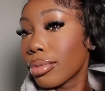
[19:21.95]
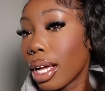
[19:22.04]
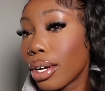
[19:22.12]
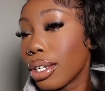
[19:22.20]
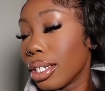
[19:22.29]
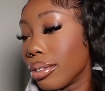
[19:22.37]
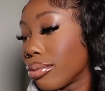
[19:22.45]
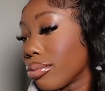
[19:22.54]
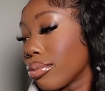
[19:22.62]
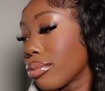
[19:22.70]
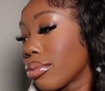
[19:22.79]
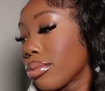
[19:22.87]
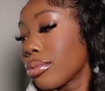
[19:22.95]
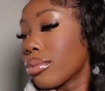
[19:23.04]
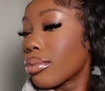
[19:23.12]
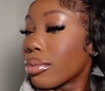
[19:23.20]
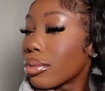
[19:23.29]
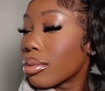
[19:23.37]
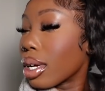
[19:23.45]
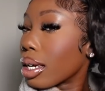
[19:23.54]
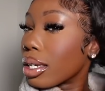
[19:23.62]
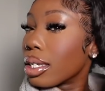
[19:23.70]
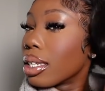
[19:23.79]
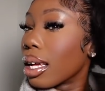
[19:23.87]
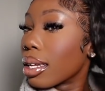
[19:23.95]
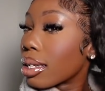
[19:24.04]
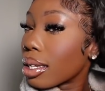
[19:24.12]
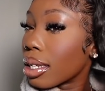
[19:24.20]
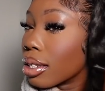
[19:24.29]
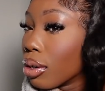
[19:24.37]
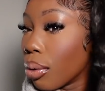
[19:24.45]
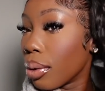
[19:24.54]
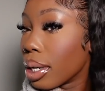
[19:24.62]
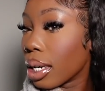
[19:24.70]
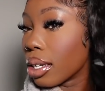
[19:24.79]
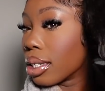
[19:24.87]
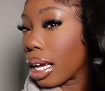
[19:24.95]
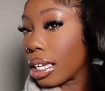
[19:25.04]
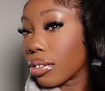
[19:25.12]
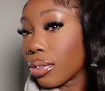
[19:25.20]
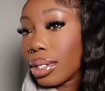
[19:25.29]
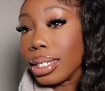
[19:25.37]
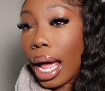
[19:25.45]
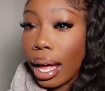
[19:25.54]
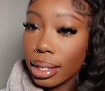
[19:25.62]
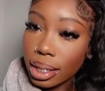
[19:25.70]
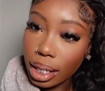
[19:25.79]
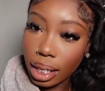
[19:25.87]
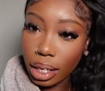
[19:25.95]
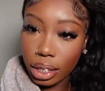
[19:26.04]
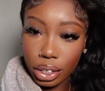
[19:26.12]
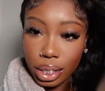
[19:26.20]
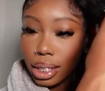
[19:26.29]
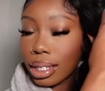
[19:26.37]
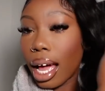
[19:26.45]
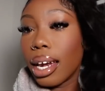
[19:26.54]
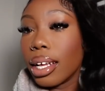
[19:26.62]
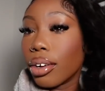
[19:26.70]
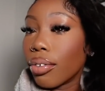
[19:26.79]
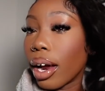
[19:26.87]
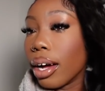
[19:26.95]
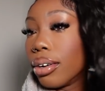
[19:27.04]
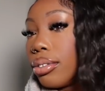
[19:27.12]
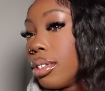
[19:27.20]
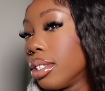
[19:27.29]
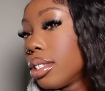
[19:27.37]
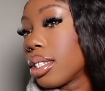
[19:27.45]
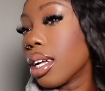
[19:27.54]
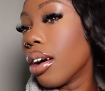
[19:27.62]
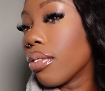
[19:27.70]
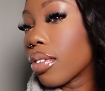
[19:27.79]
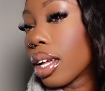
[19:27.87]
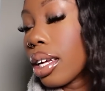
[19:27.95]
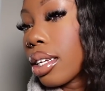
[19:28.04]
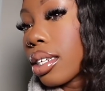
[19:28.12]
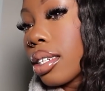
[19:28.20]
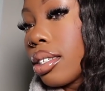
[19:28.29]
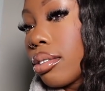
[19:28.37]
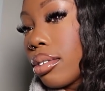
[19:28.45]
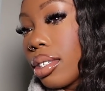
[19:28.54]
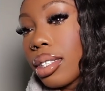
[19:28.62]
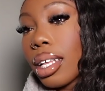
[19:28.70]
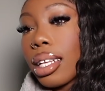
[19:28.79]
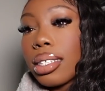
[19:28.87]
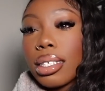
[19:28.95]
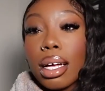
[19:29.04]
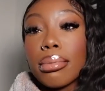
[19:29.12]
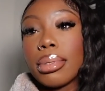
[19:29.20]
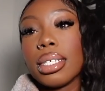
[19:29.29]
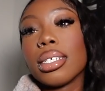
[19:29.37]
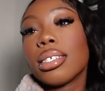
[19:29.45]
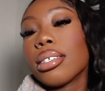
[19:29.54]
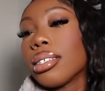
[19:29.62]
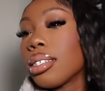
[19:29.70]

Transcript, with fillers: I could. I could like going on a dance floor dancing and not just standing around and stuff like that's not me.